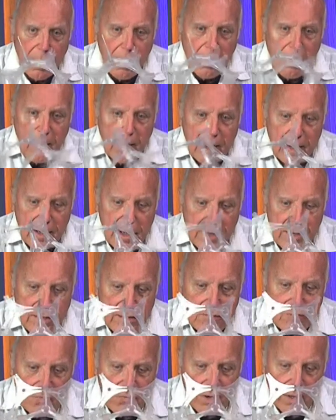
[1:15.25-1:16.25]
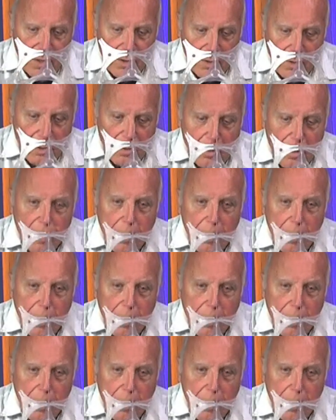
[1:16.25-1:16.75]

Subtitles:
that I invented